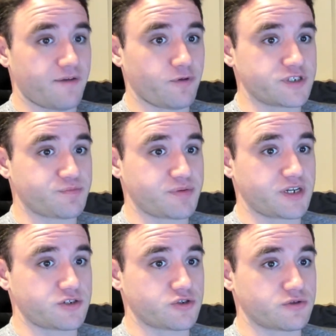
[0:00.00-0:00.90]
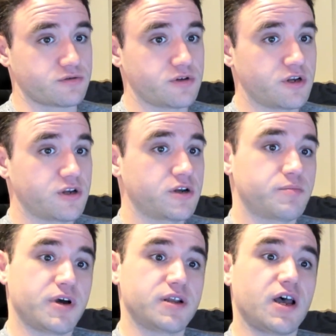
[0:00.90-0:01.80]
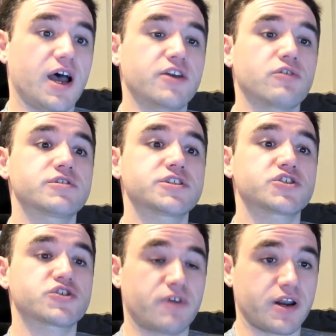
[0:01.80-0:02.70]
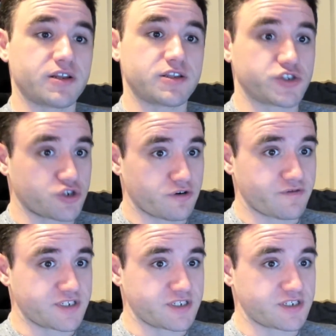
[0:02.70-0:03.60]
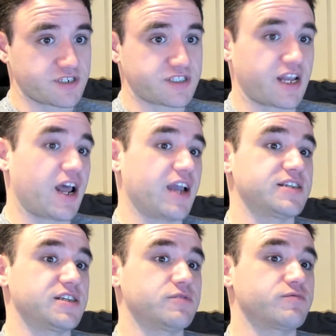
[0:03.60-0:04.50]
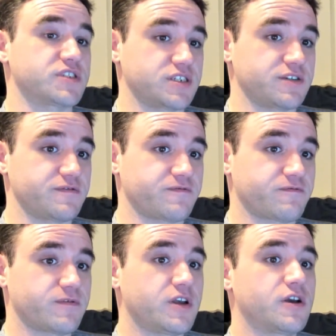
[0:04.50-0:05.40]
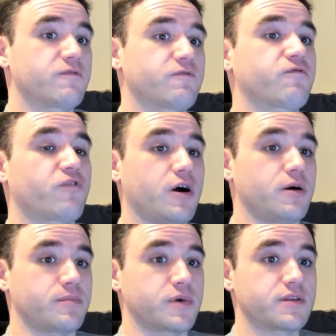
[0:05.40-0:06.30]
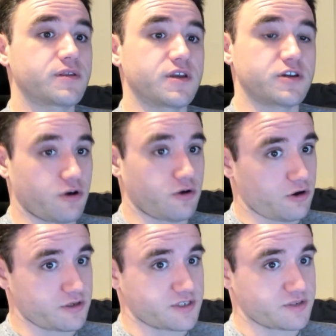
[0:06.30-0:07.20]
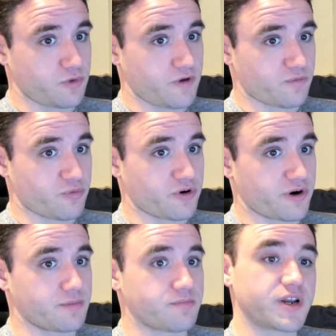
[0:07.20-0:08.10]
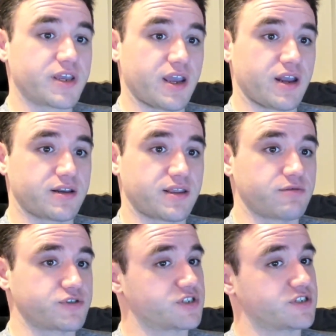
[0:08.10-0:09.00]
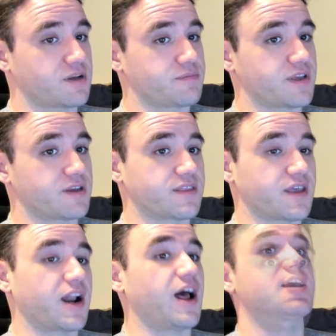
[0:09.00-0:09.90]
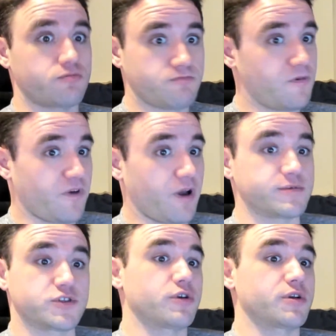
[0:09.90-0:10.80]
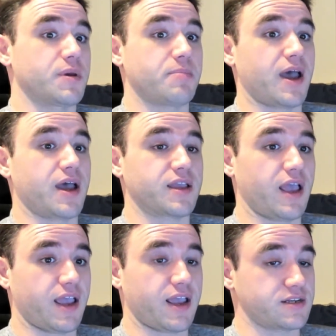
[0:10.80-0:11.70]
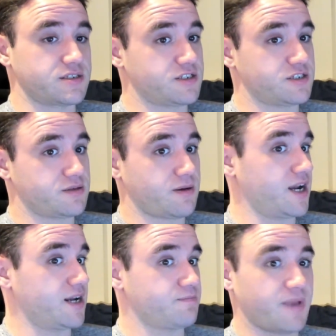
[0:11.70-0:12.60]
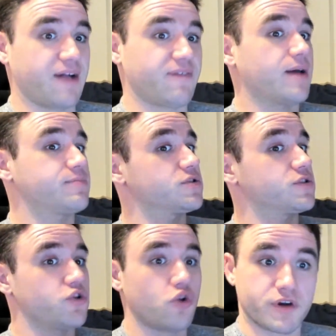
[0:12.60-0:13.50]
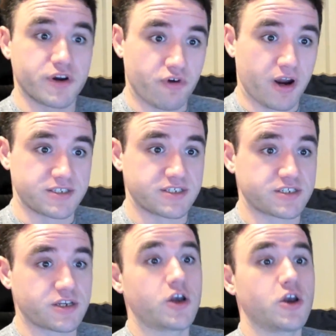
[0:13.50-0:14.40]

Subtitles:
fullest potential. But I don't discredit the services that I did receive from the Adult Autism Waiver Program. But again, that was just something that I felt was holding me back, and I have absolutely no regrets